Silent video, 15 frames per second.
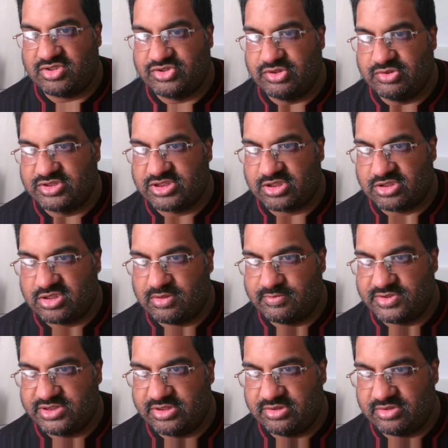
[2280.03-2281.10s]
who succumbed
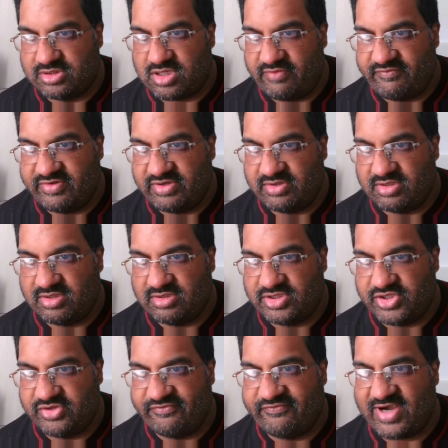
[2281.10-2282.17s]
to
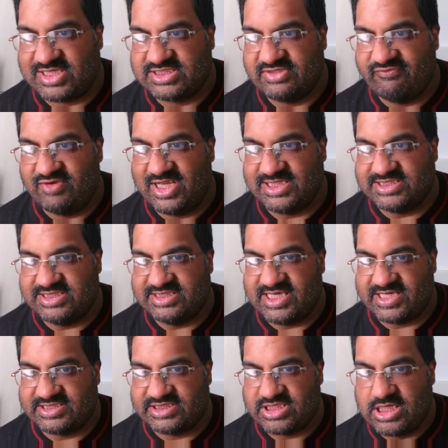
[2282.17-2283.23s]
COVID-19 vaccine-related
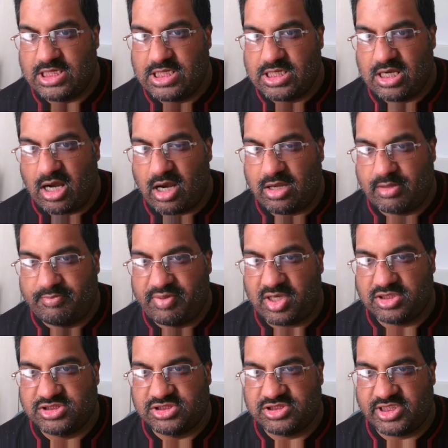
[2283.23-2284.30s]
deaths. I
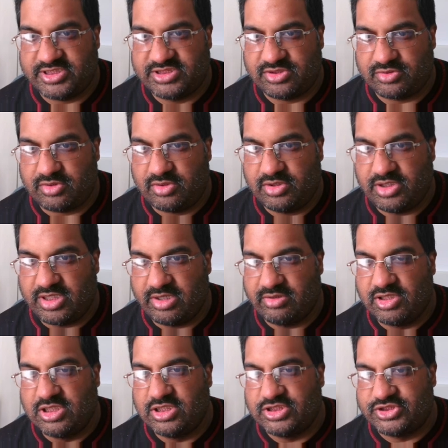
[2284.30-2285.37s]
apologize to all of you.
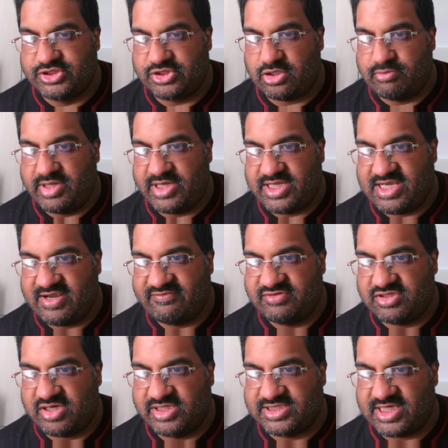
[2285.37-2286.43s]
So many have
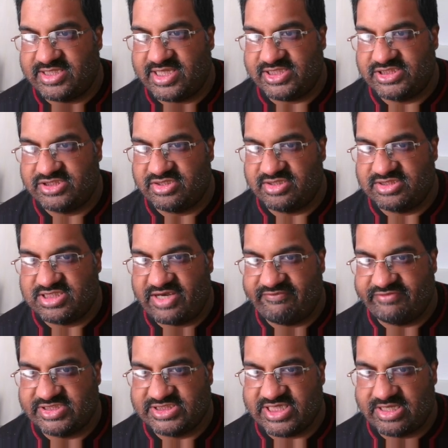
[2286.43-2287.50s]
died and they shouldn't have,
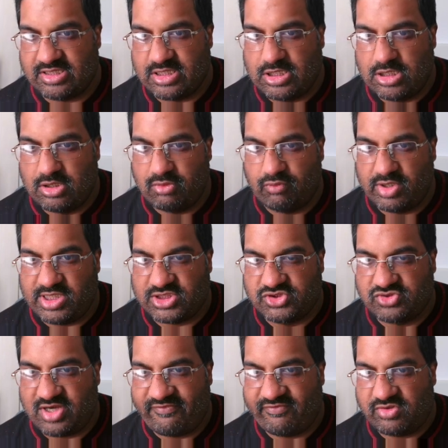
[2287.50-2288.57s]
he said. When I
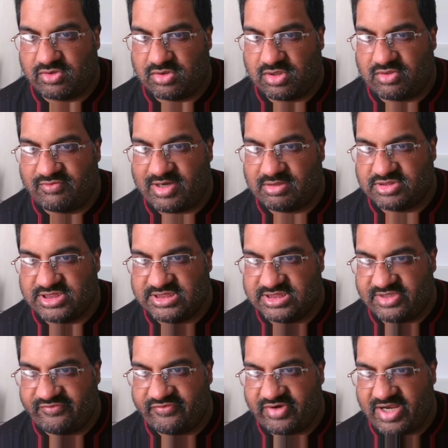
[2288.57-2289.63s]
travel around to
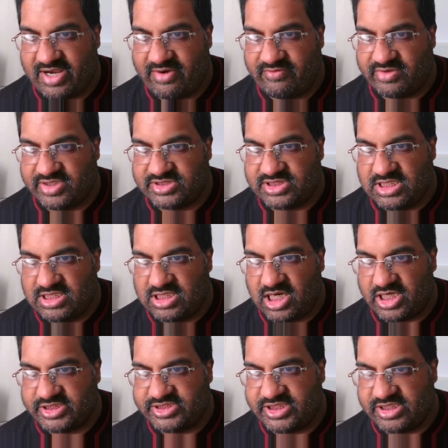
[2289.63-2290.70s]
different areas,
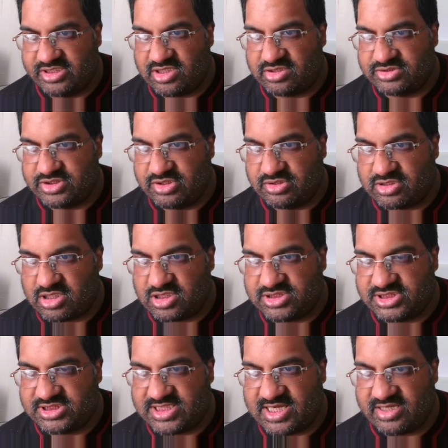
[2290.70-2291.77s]
I see those who can't
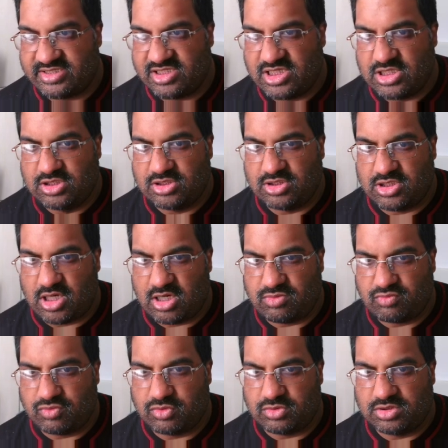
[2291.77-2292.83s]
stand, can't
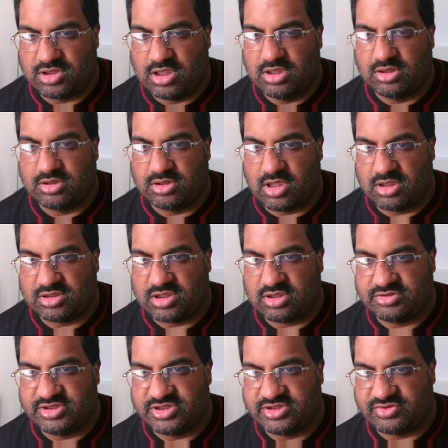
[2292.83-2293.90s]
walk, can't go
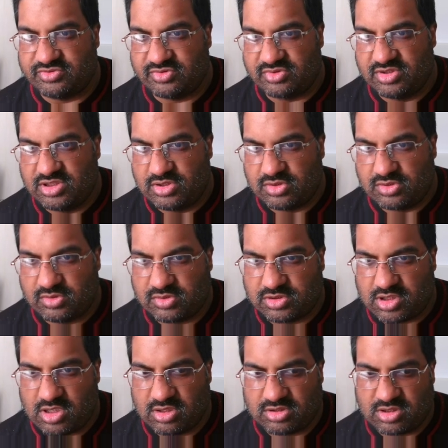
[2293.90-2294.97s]
to school, or
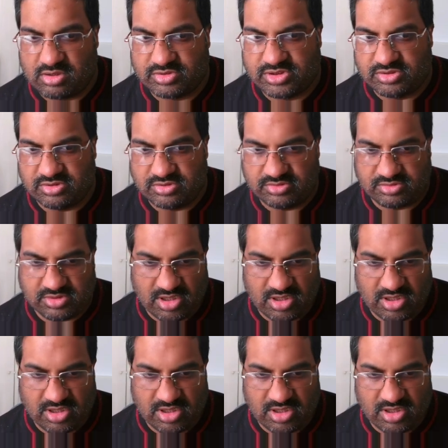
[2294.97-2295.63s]
can't go to